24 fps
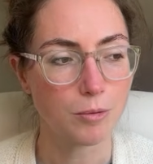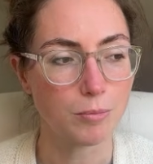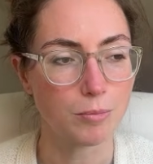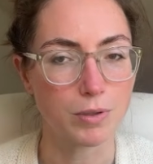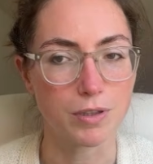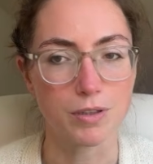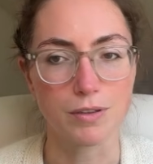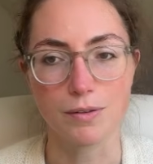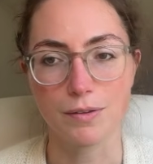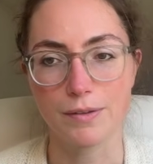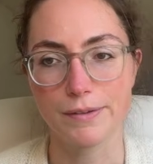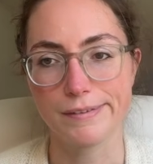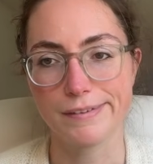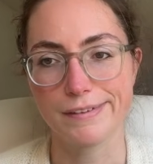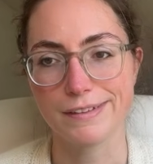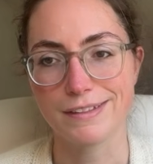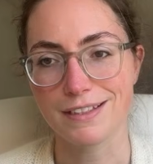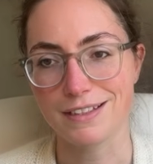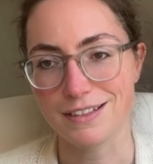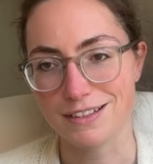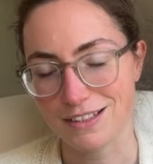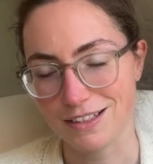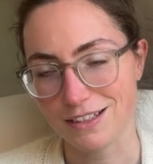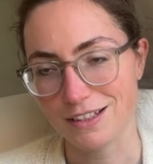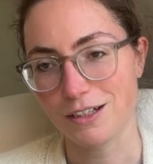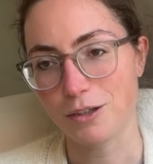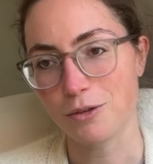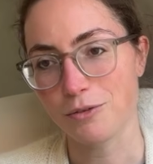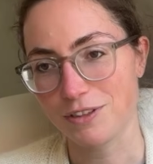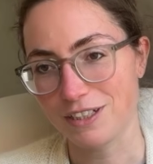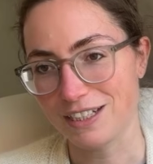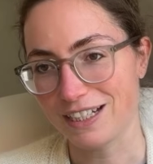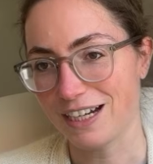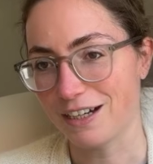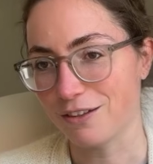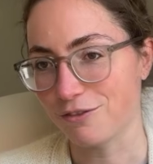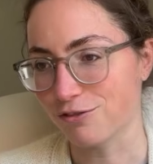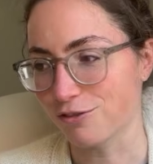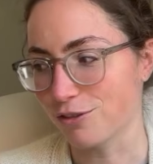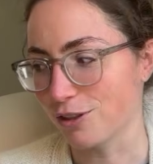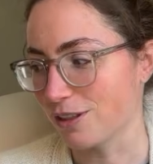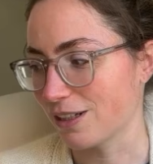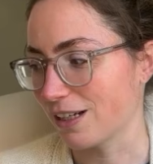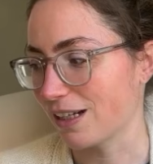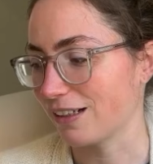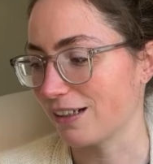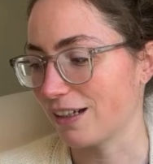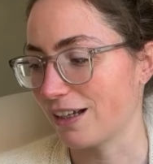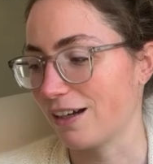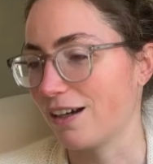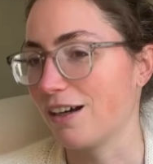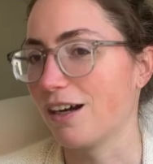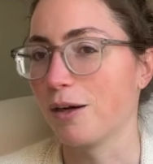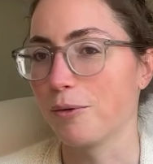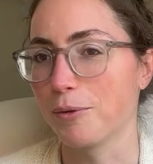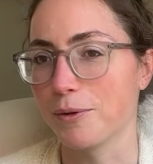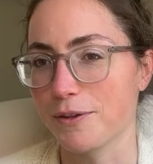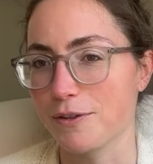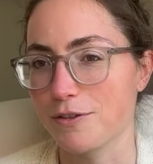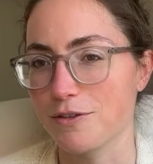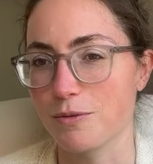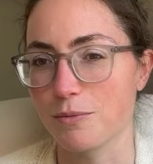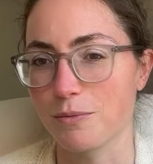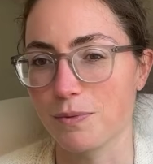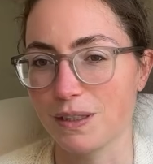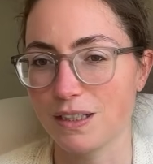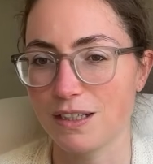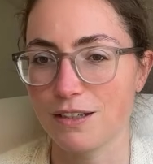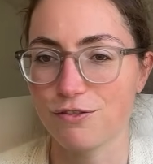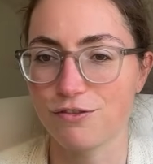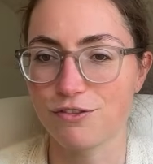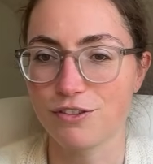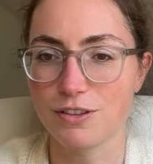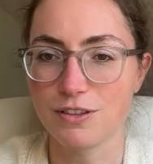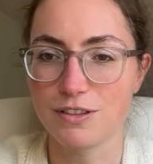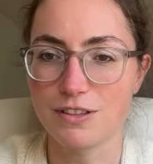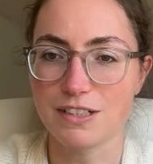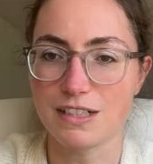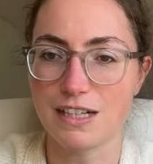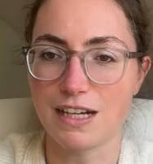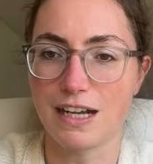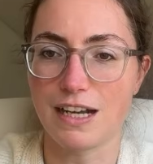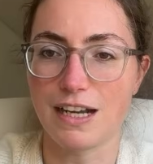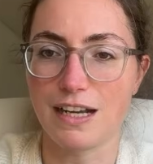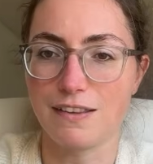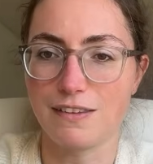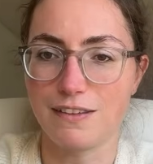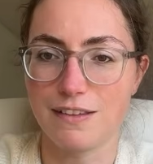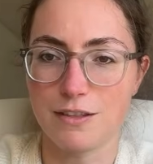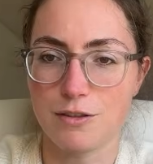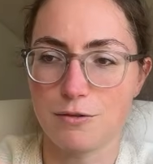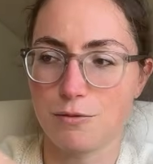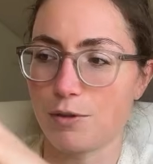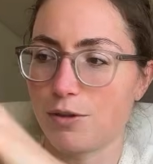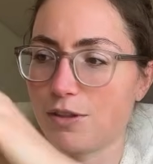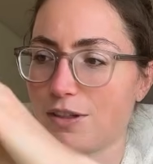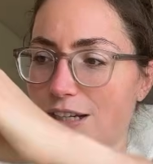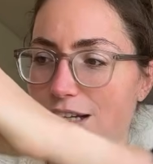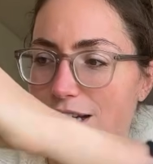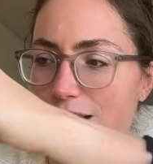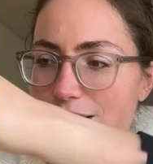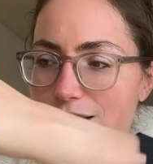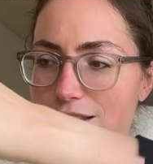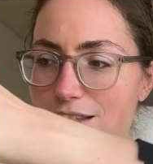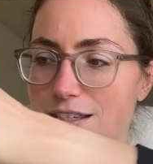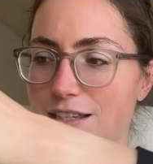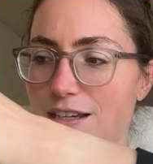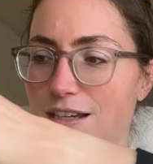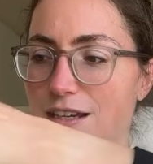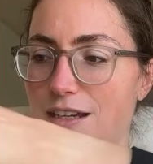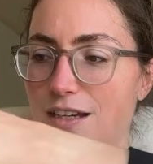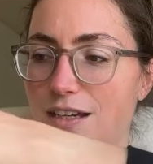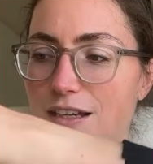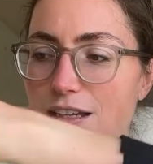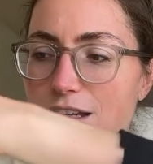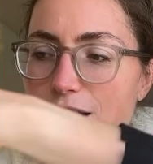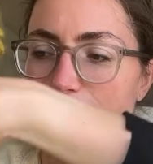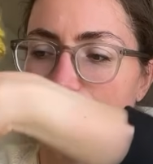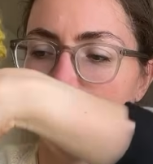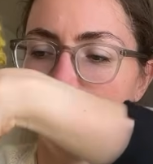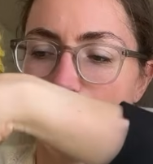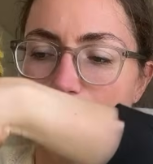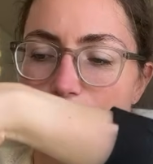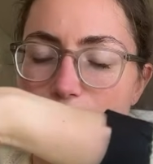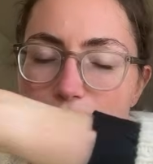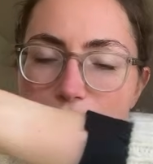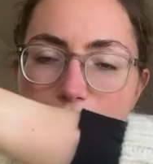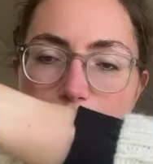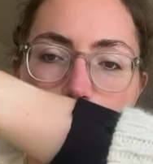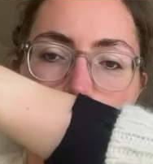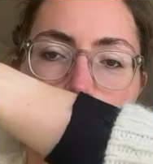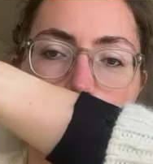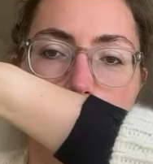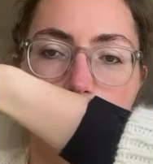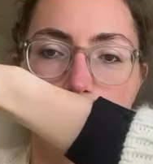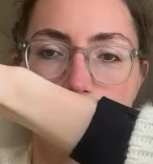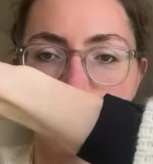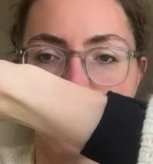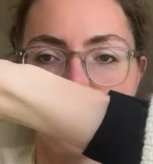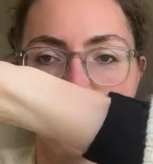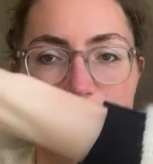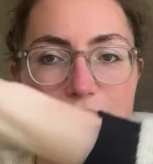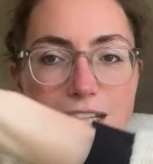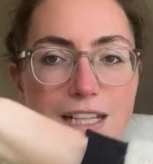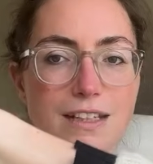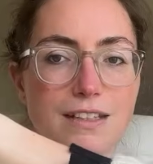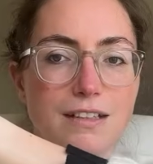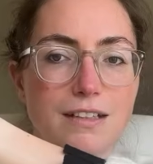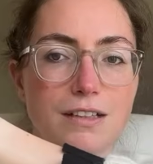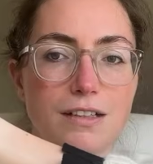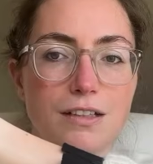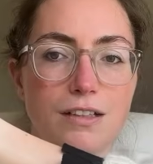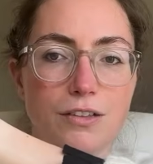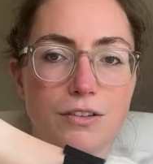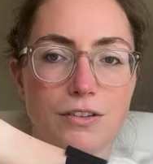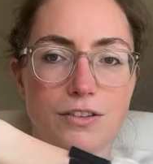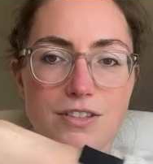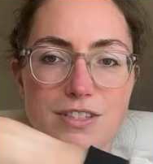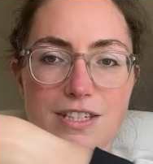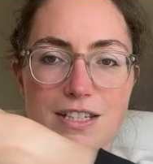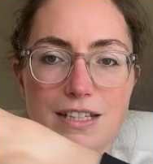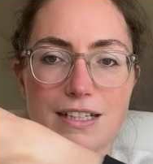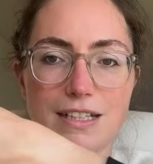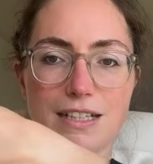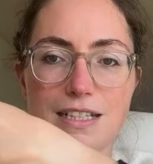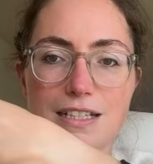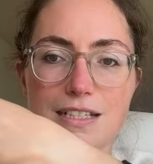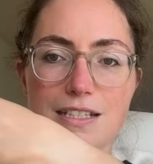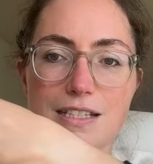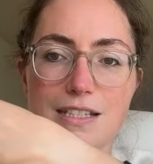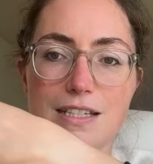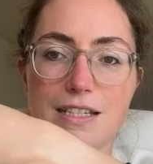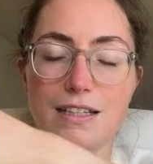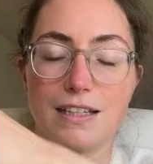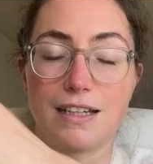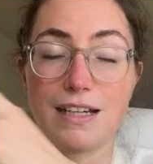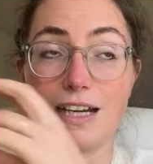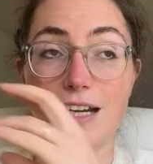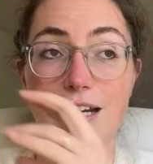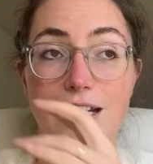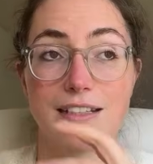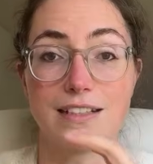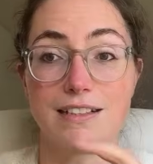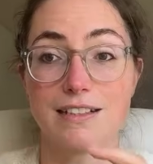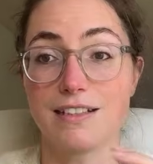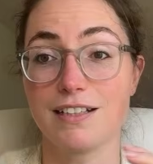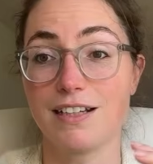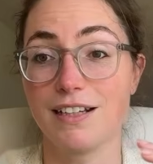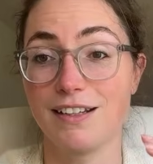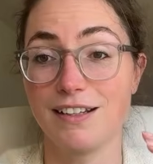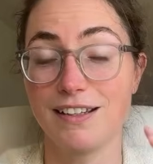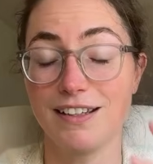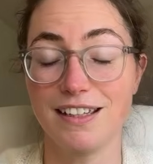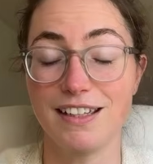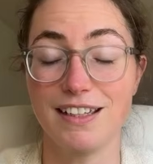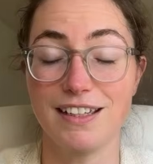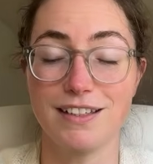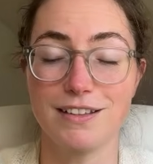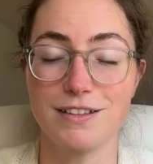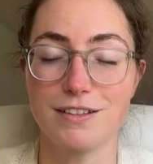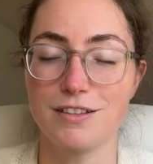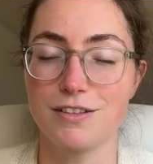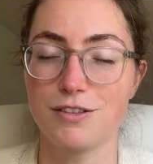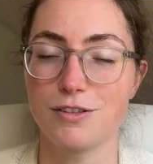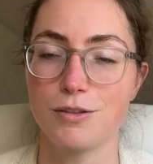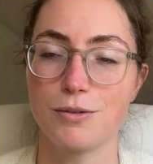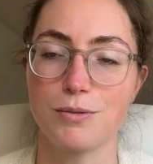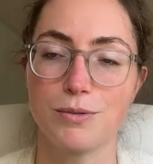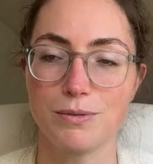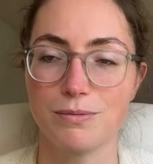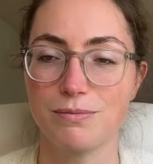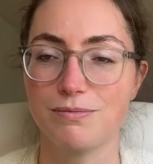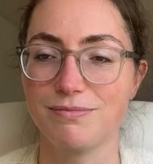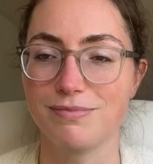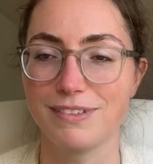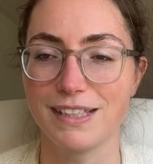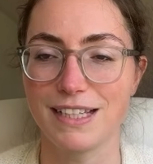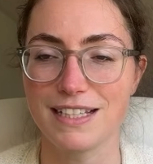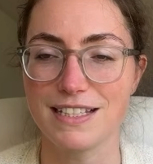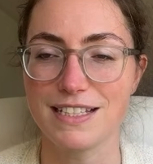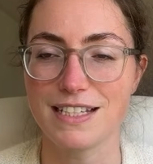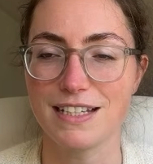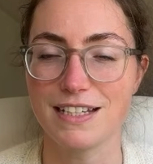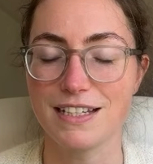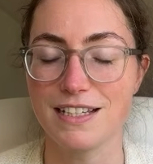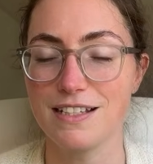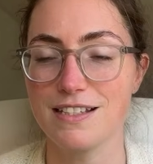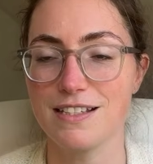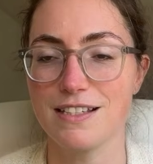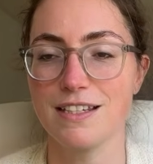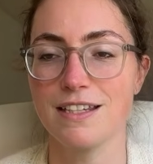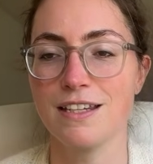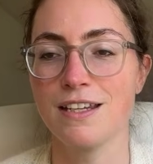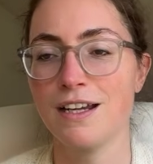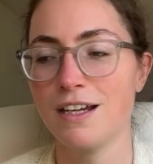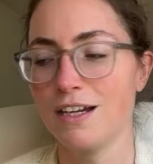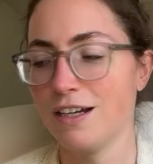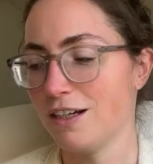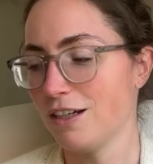But since I already have one like that, I wanted something different. And this one has very simple stockinette on the sides, and it's so nice and easy.